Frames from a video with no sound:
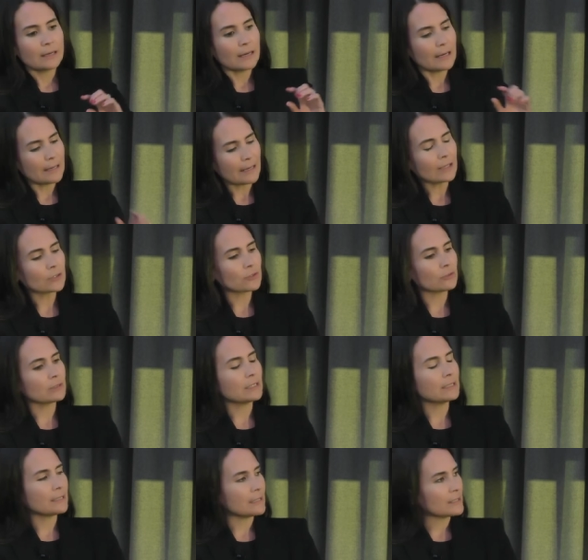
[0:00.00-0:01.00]
And
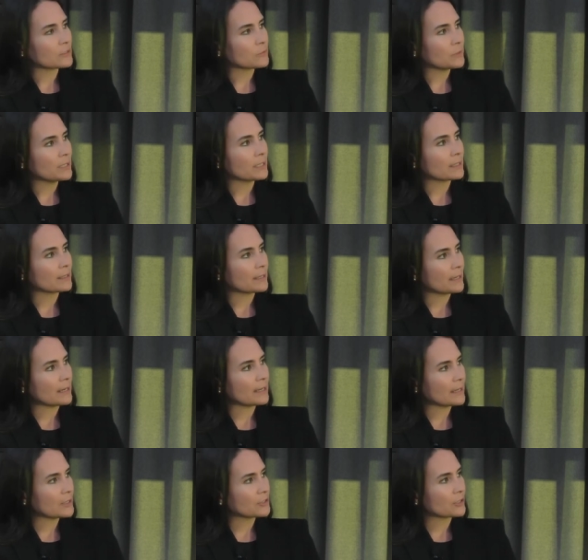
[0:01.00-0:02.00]
actually, last week at the
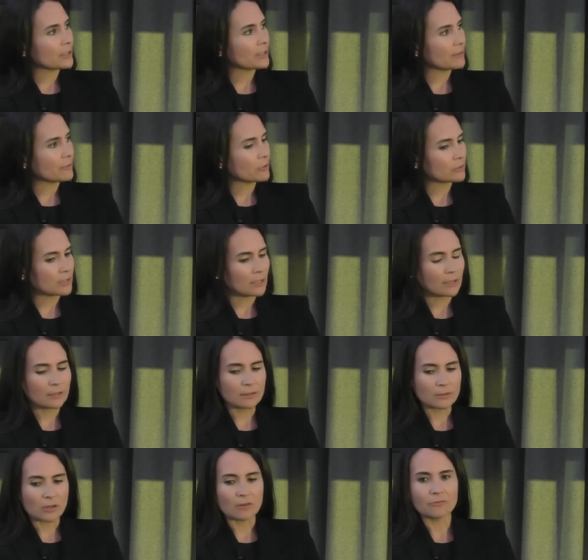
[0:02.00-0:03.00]
IHIF
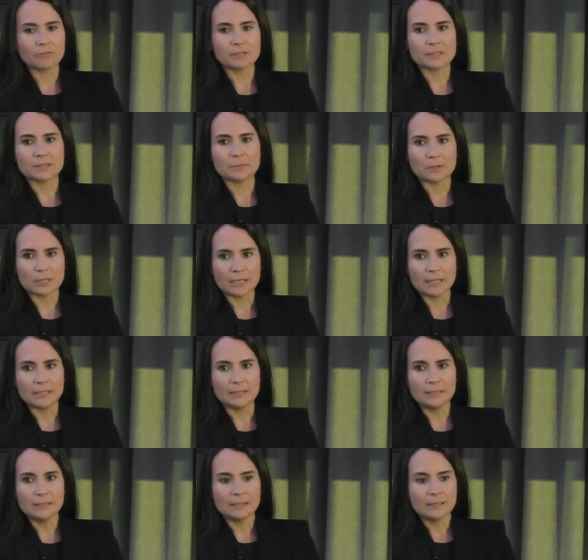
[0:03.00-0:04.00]
Hotel Conference in Berlin,